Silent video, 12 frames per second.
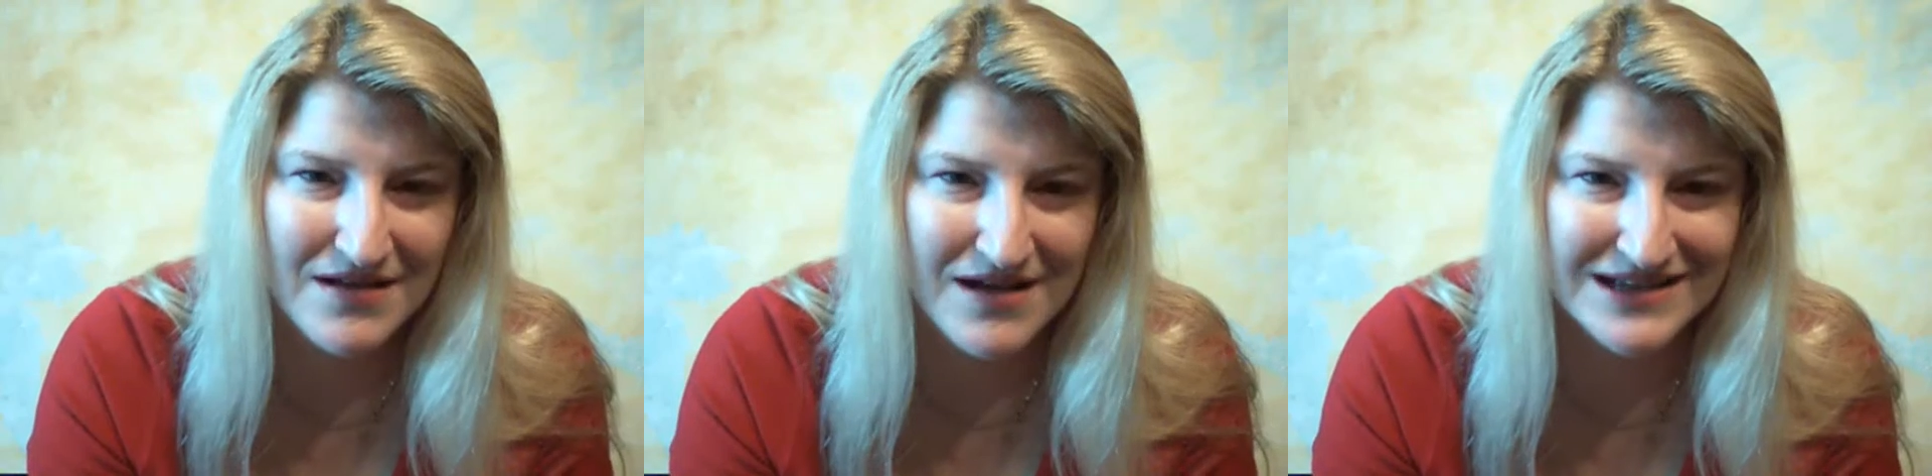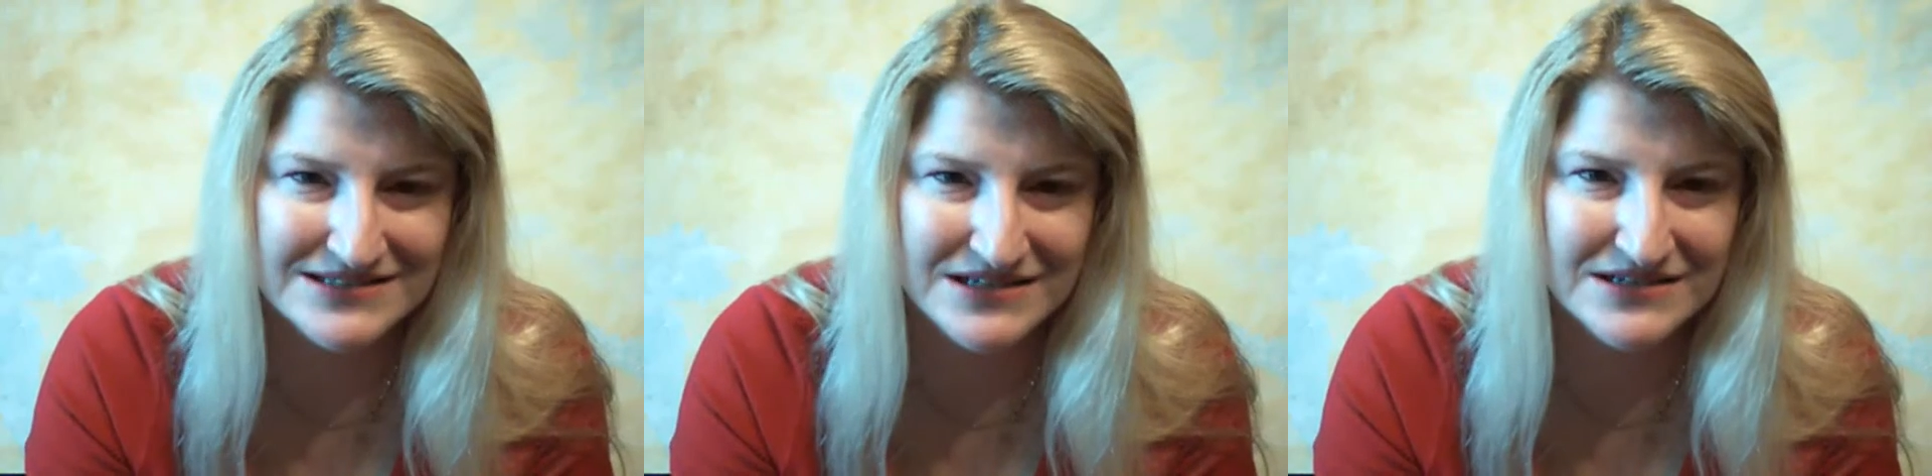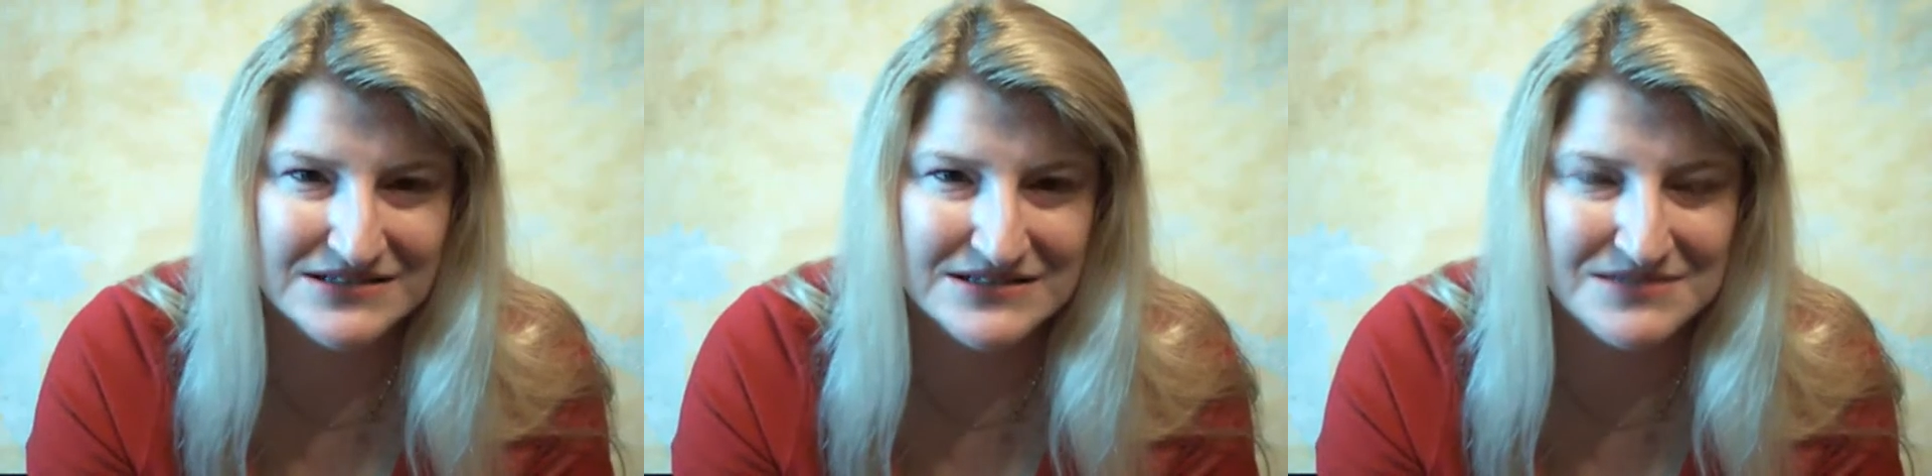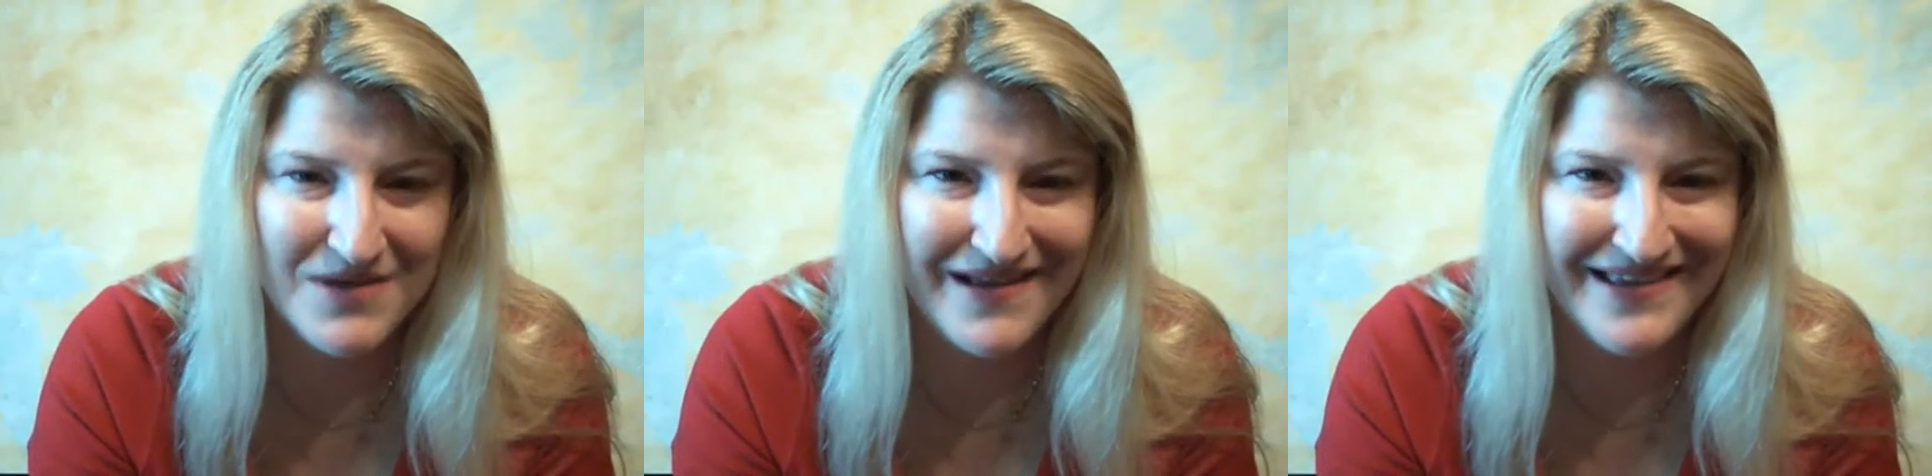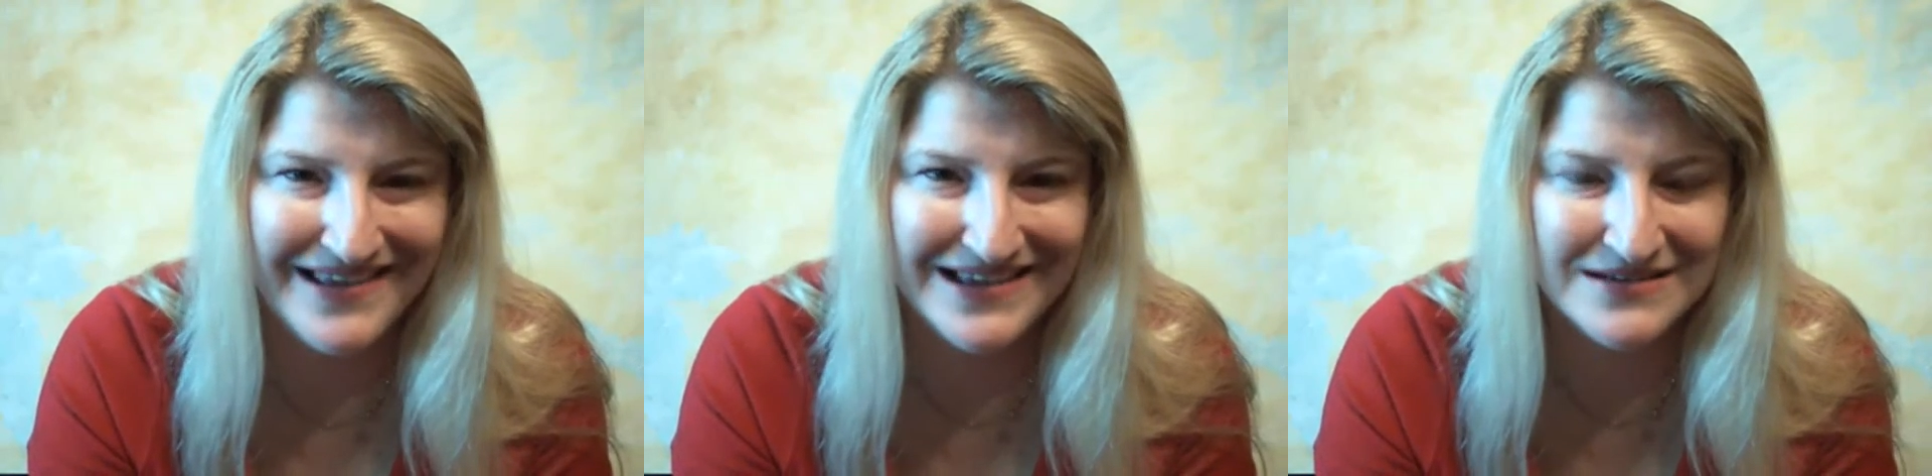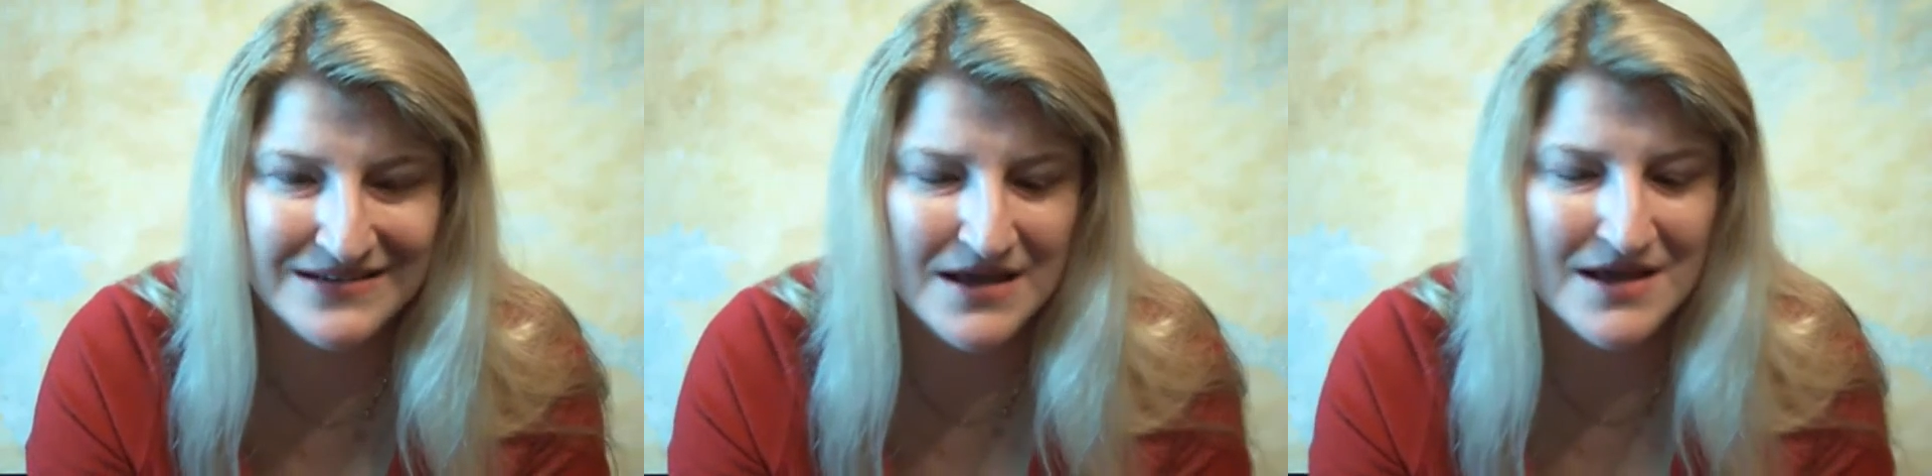ideas in my head,